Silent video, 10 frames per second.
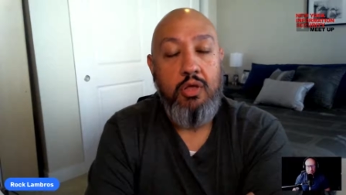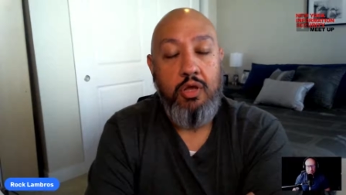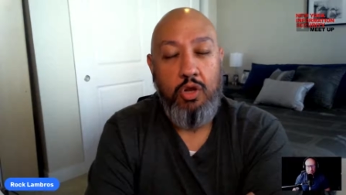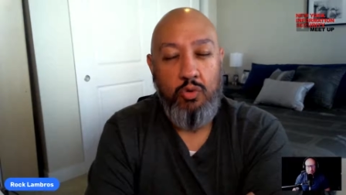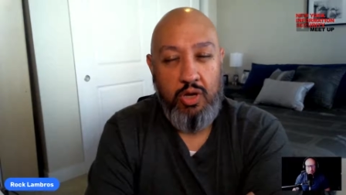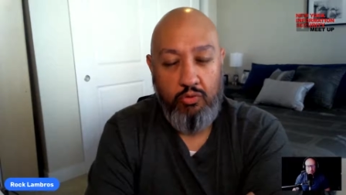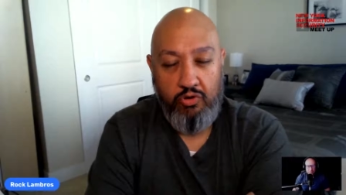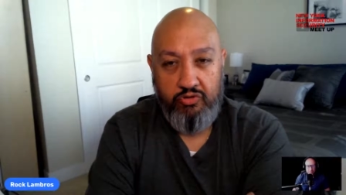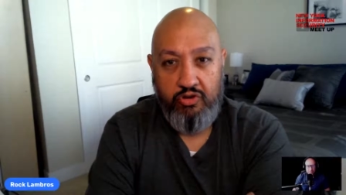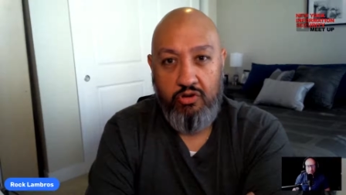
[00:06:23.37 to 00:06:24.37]

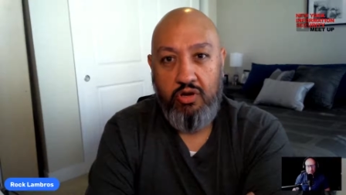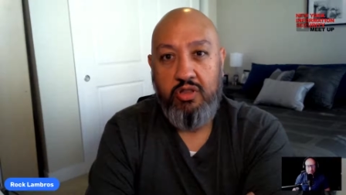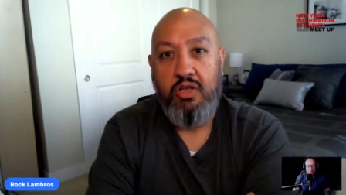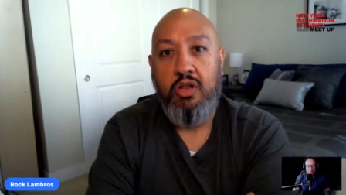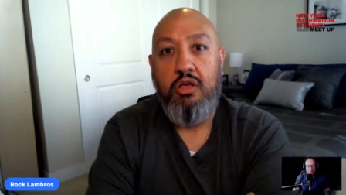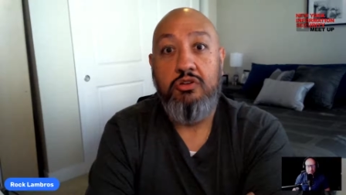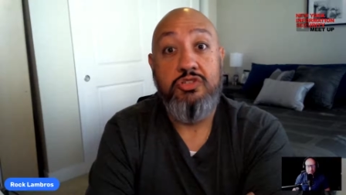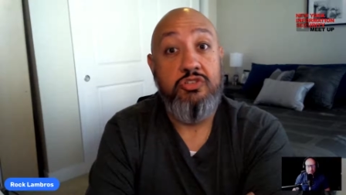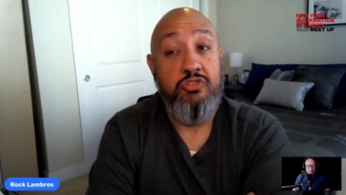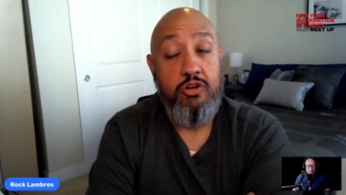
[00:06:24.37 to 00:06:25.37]
network security
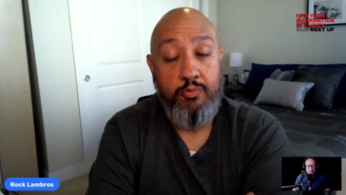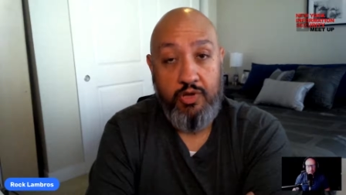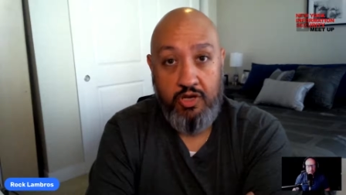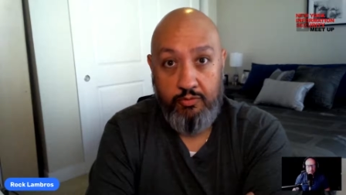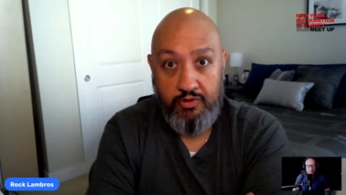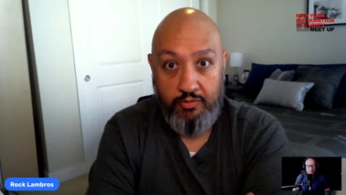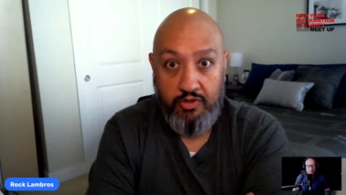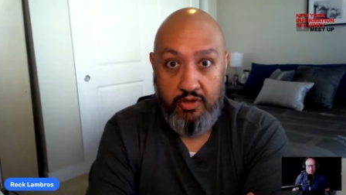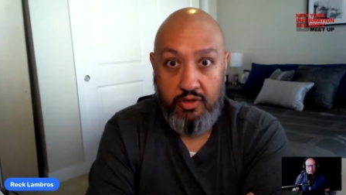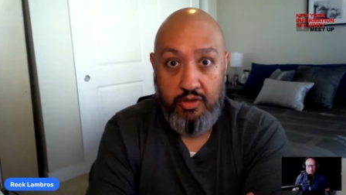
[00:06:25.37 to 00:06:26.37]
technology, started picking up some of
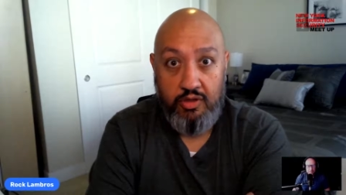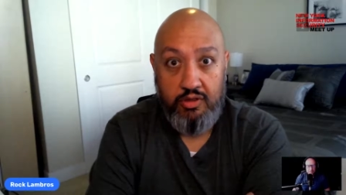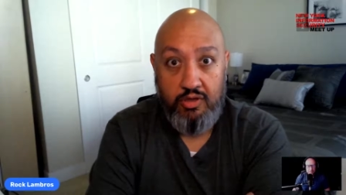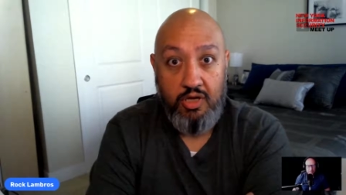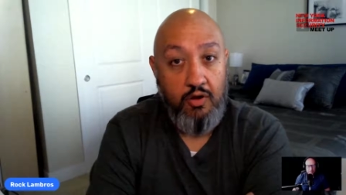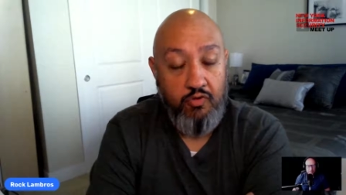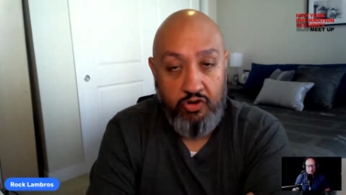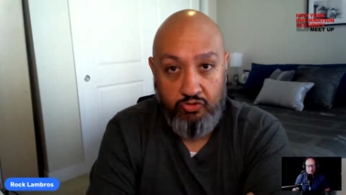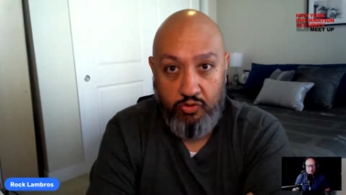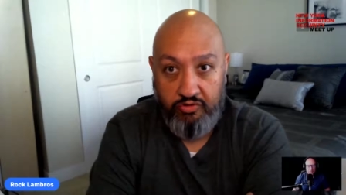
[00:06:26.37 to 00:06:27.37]
the
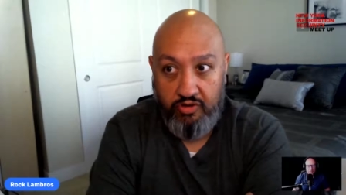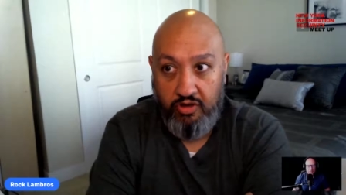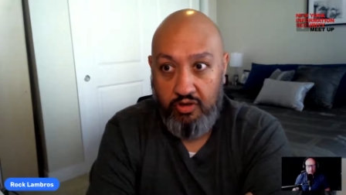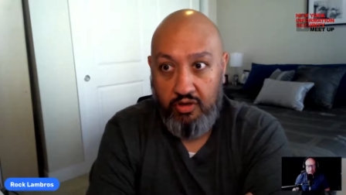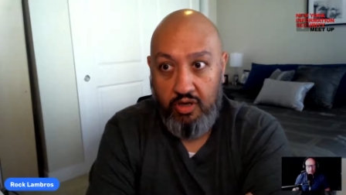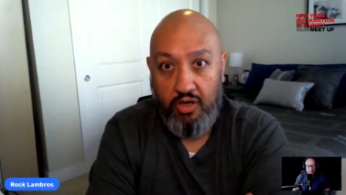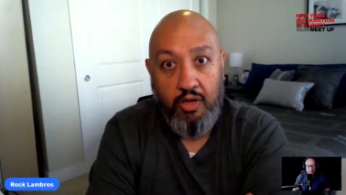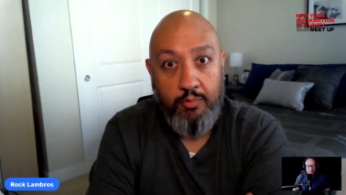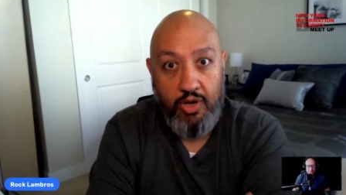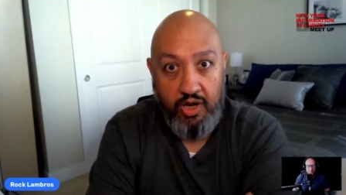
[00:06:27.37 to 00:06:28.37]
governance risk and
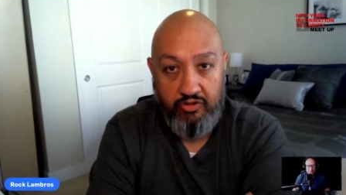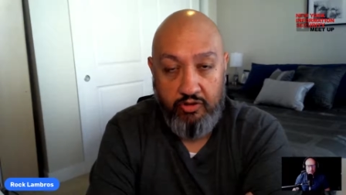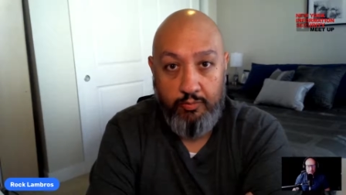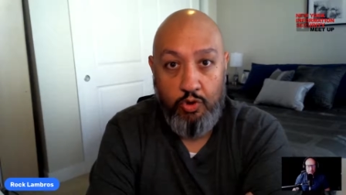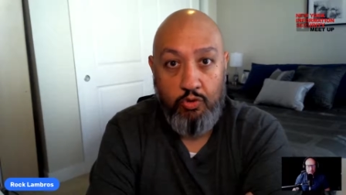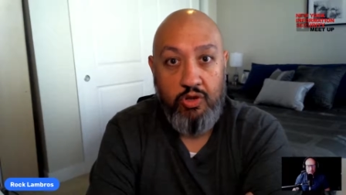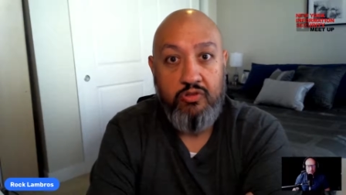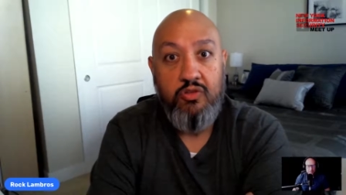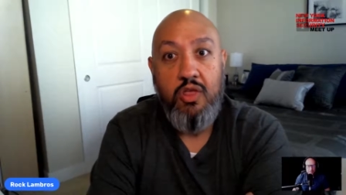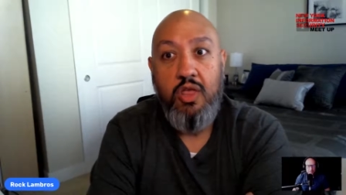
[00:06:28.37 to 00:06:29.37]
compliance
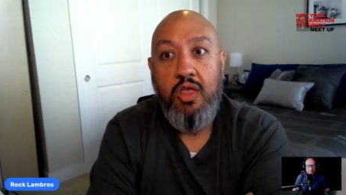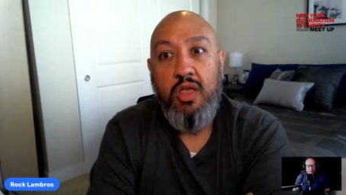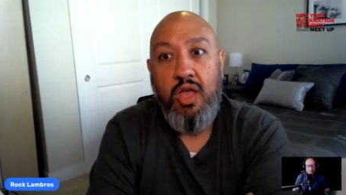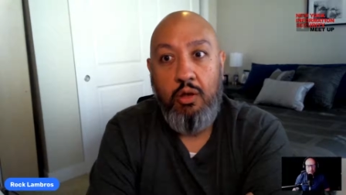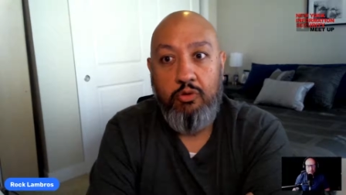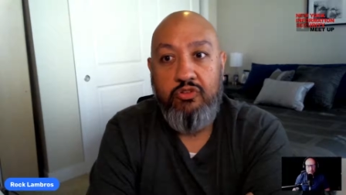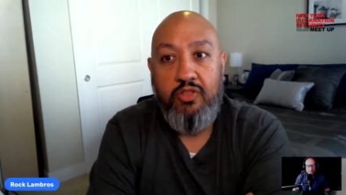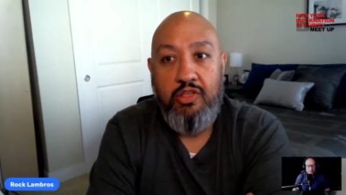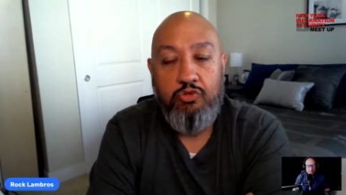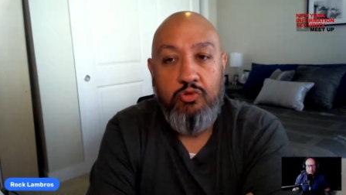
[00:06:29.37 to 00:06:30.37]
components. I would
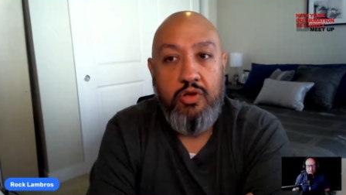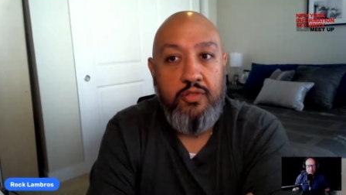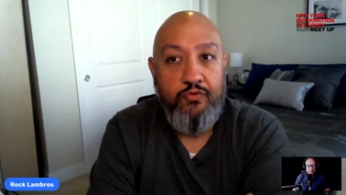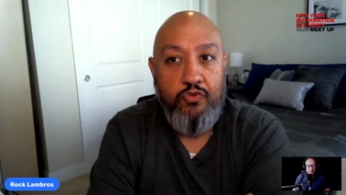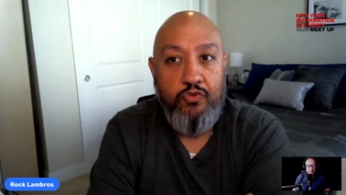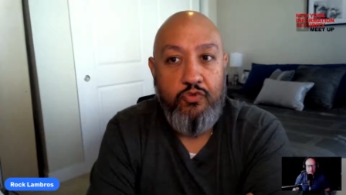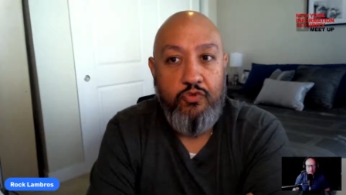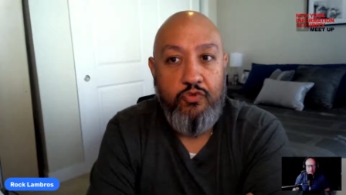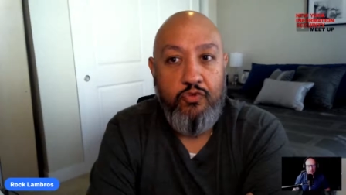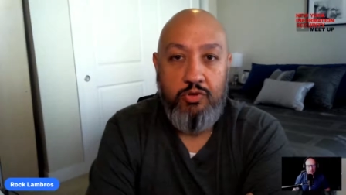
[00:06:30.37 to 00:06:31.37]
say that's really the first time
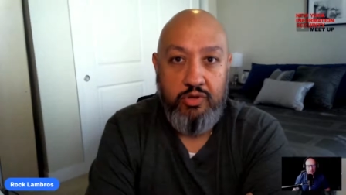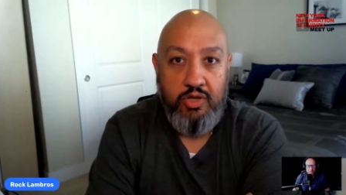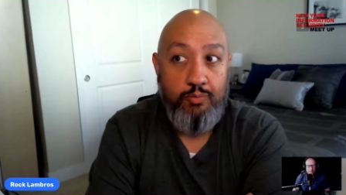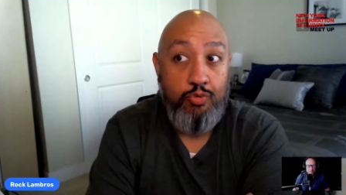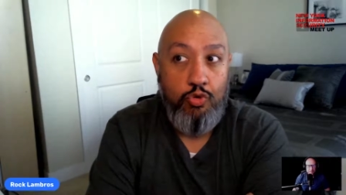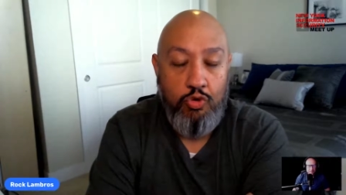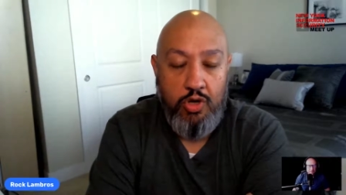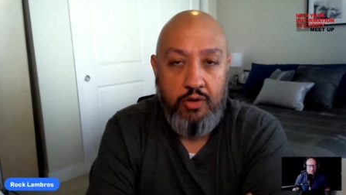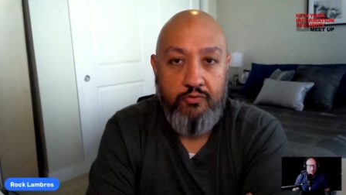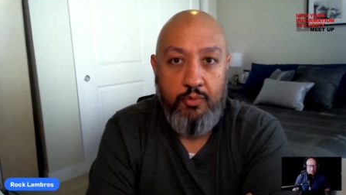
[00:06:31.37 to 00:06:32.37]
I built a
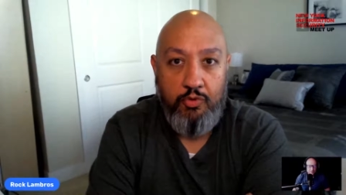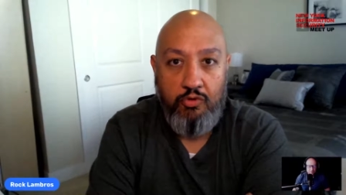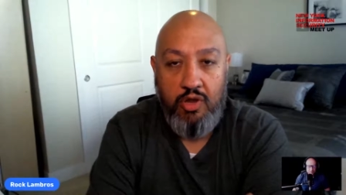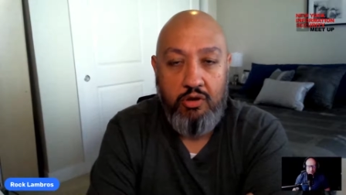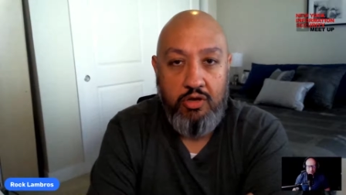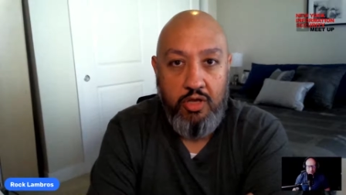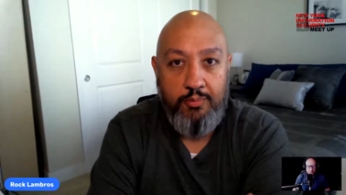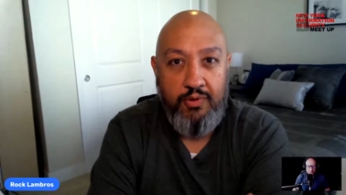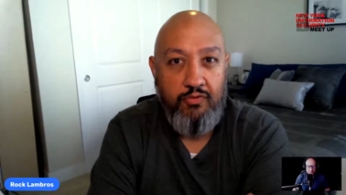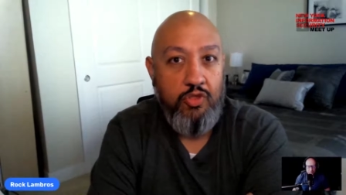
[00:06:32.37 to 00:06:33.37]
program from the ground up,
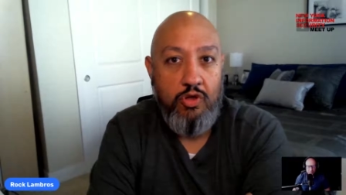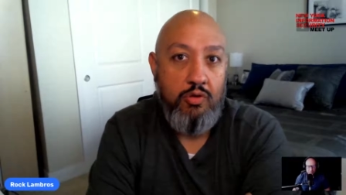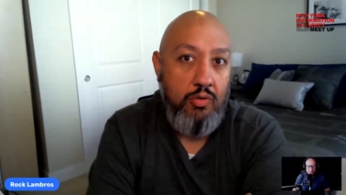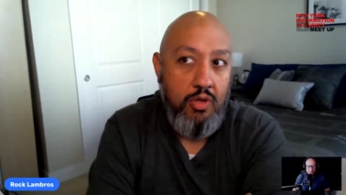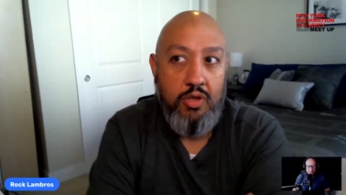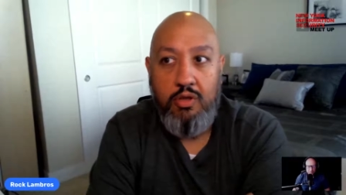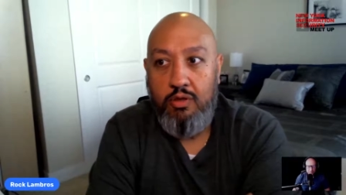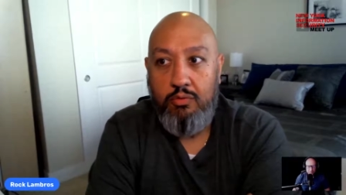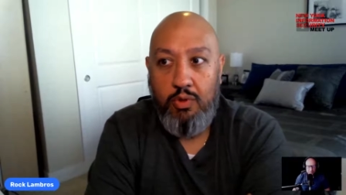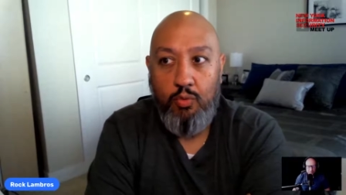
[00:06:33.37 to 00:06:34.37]
even though
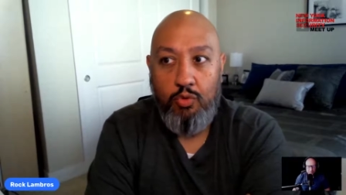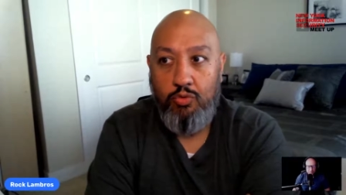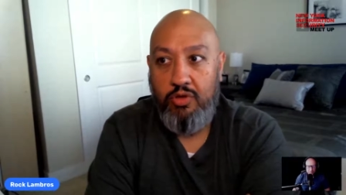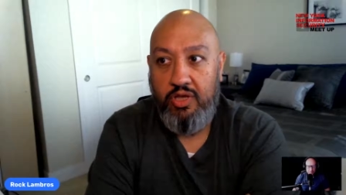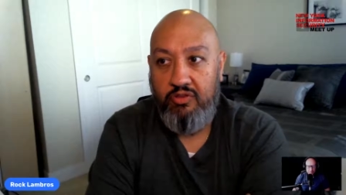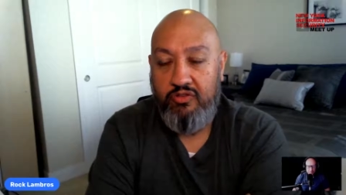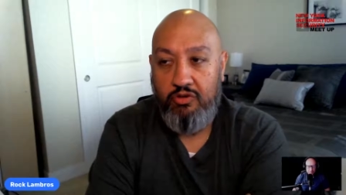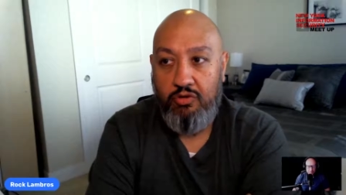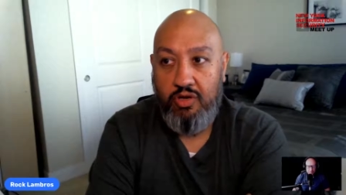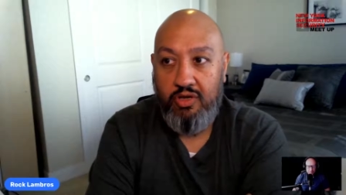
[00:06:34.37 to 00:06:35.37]
we weren't really
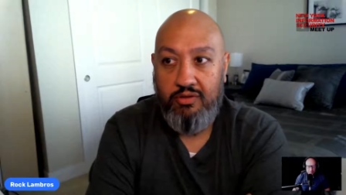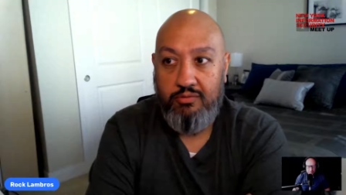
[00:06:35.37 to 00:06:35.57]
considering